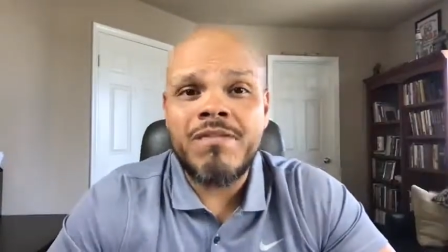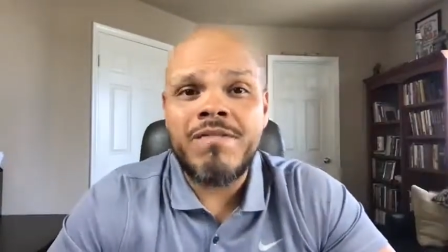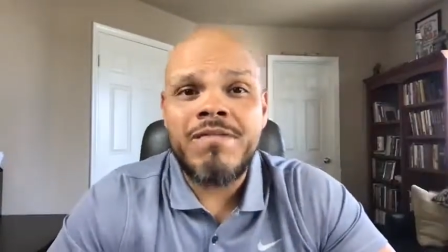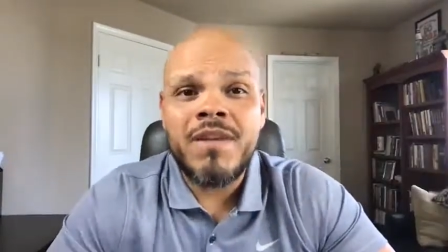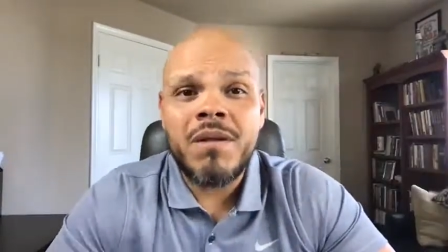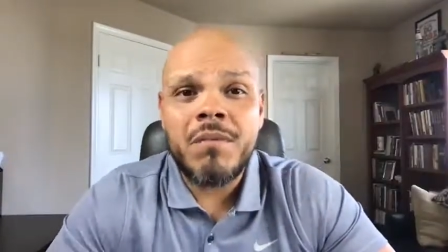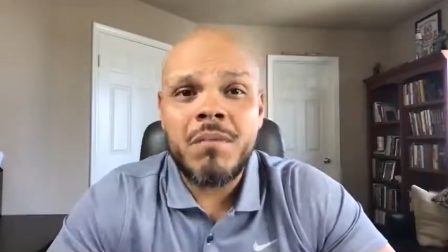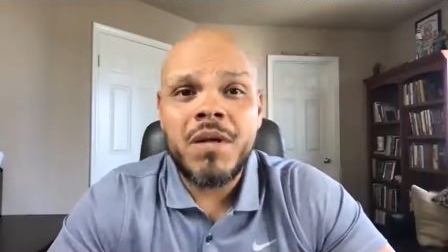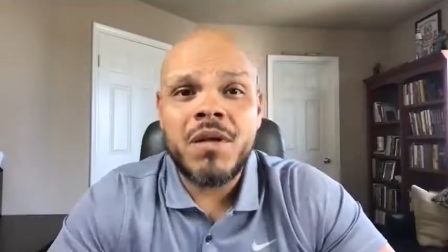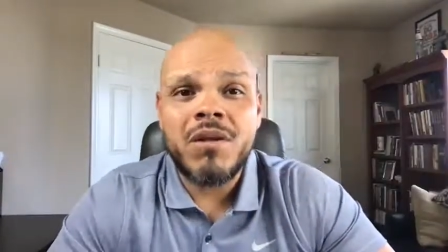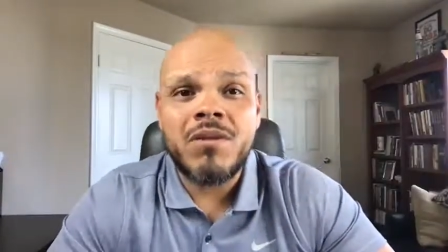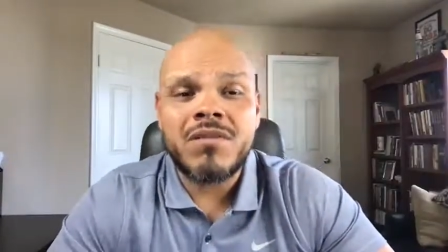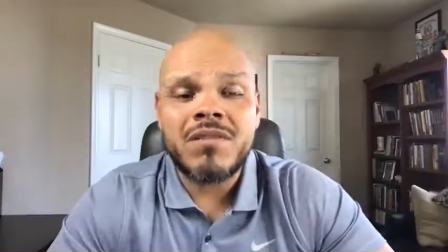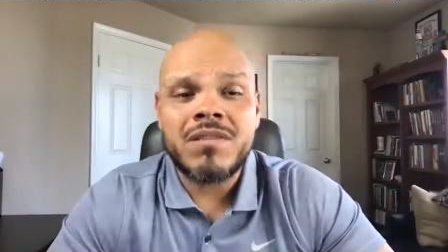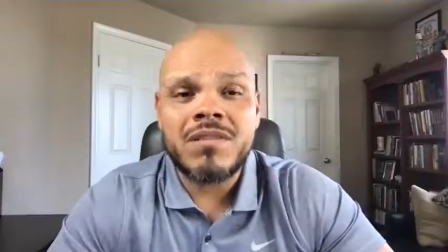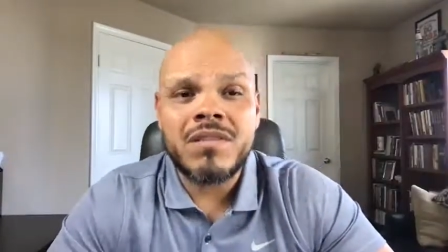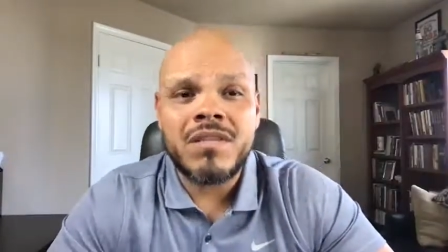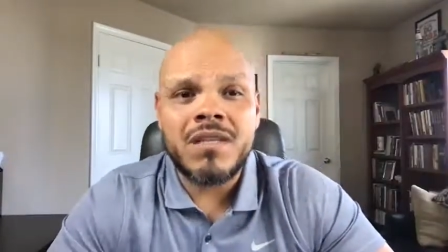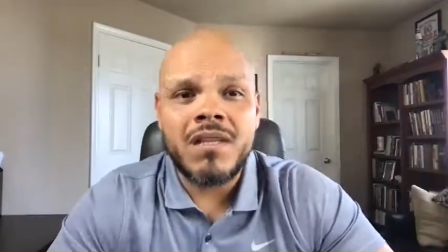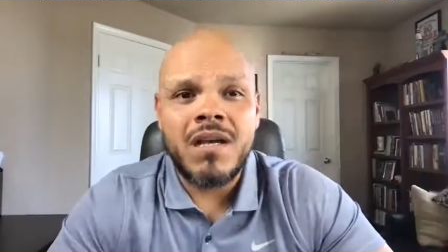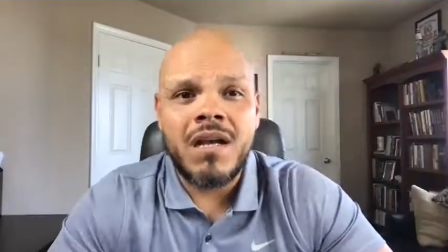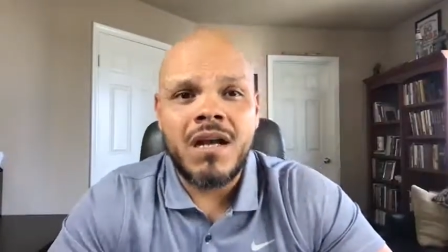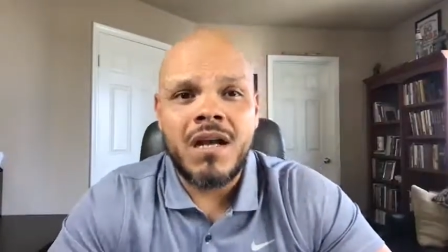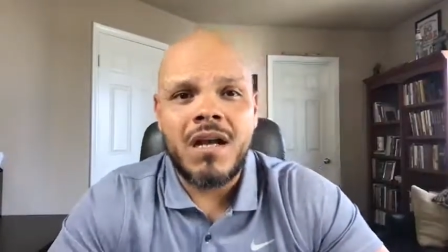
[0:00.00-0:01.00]
females
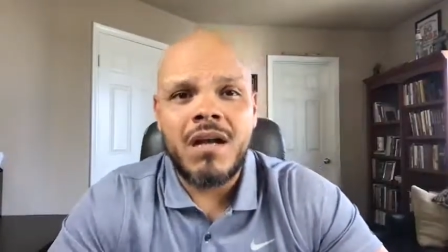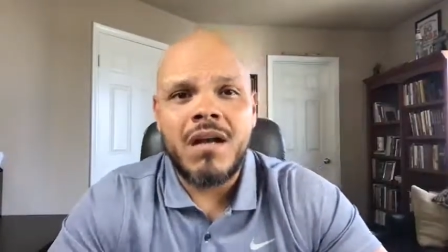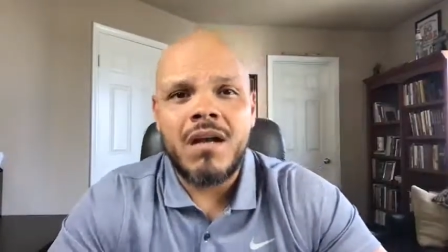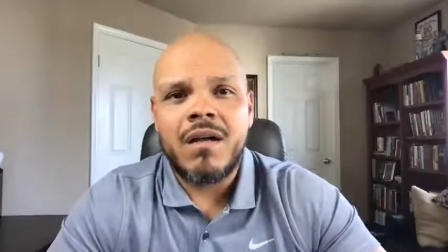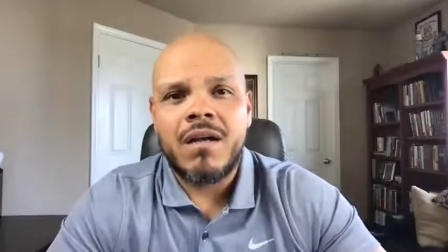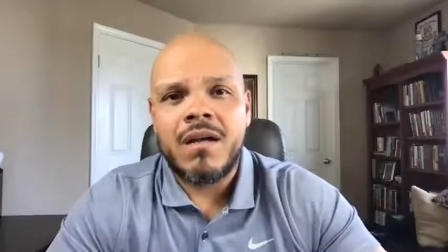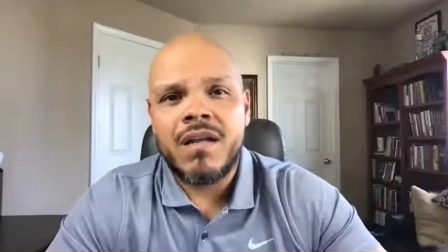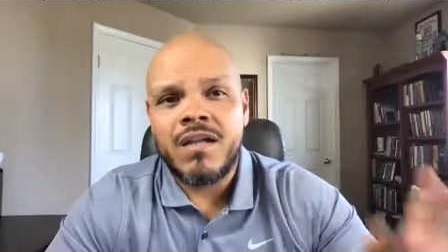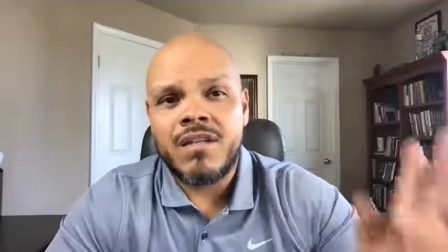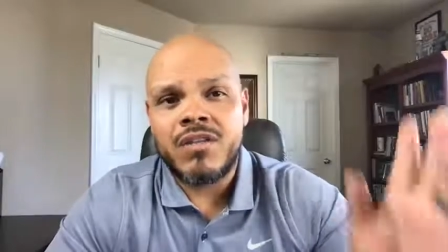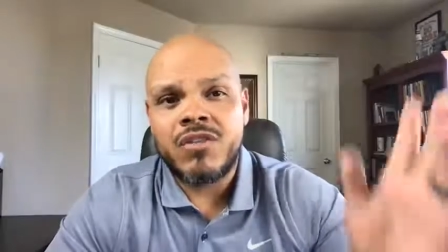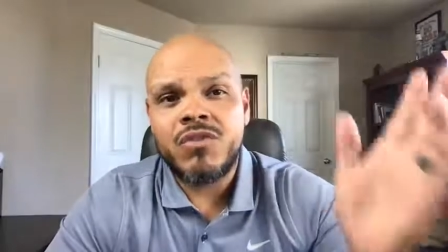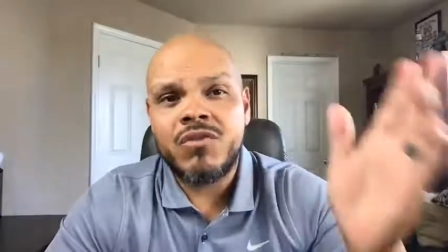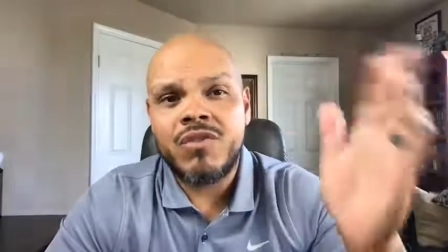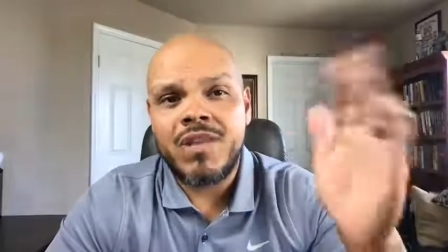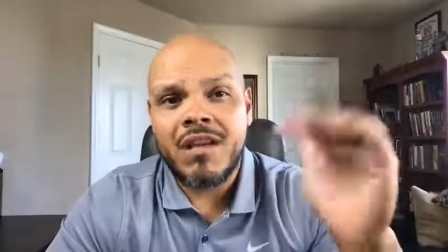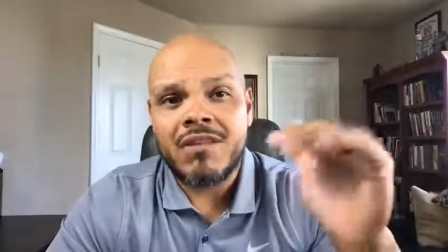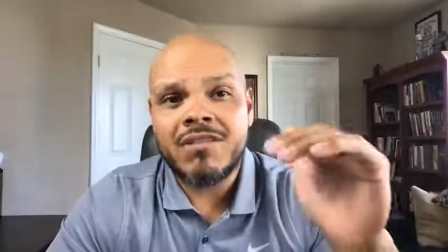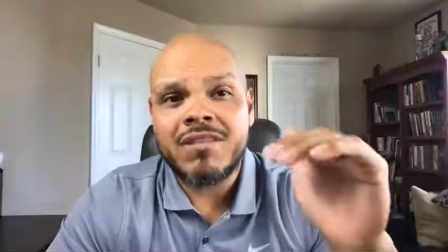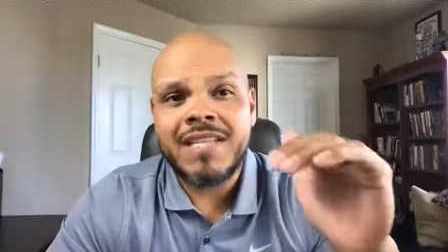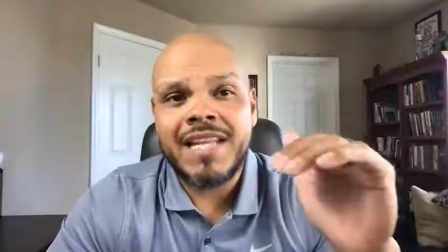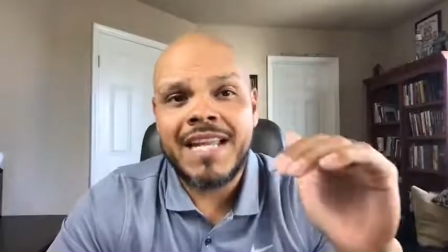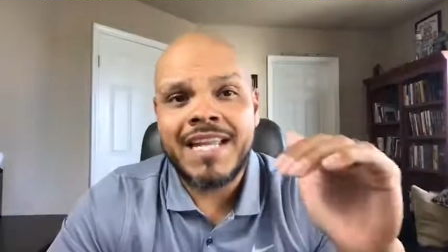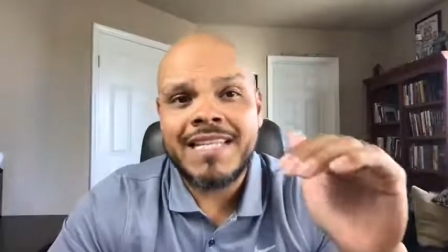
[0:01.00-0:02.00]
uh, in
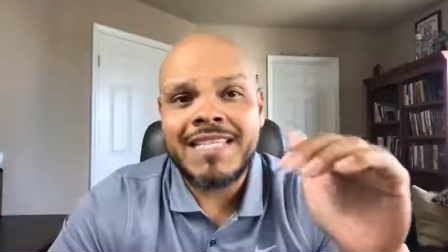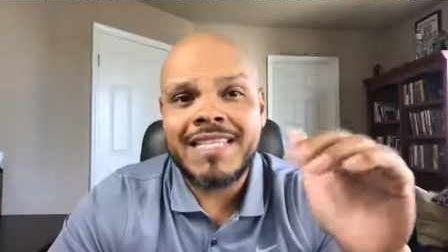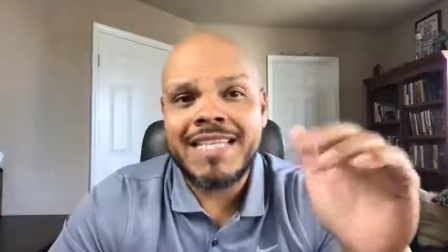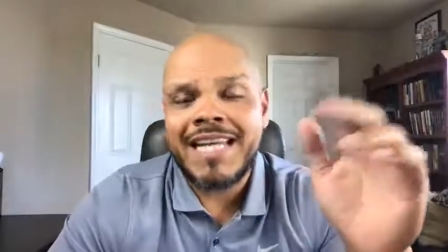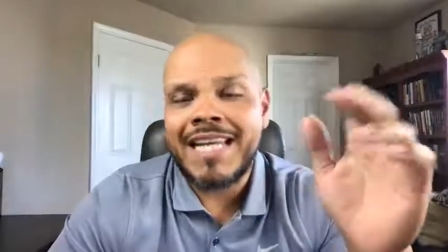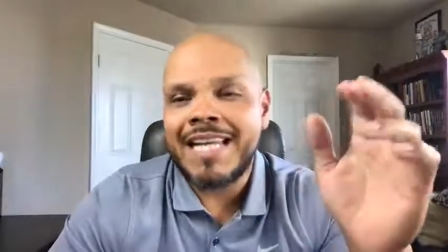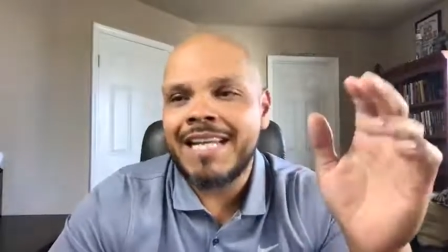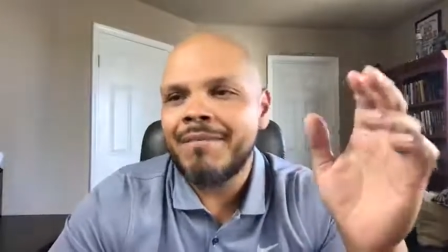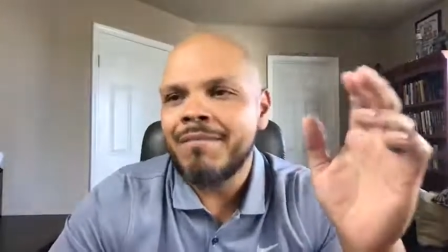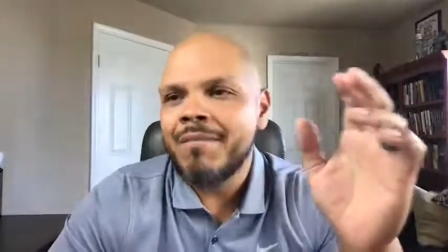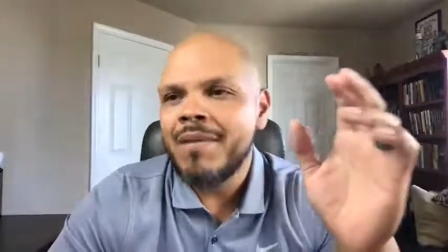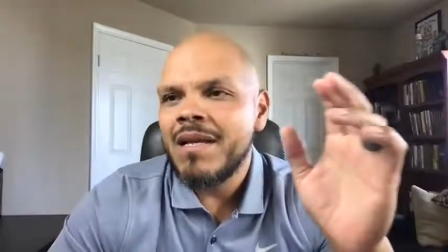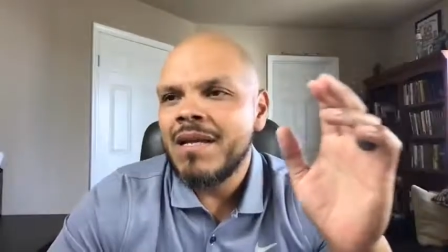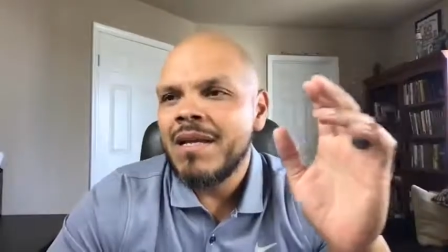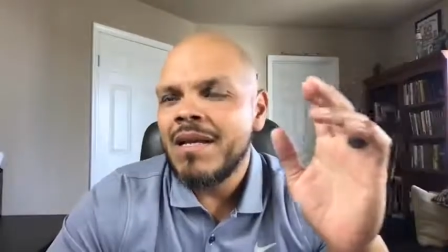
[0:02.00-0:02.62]
2019.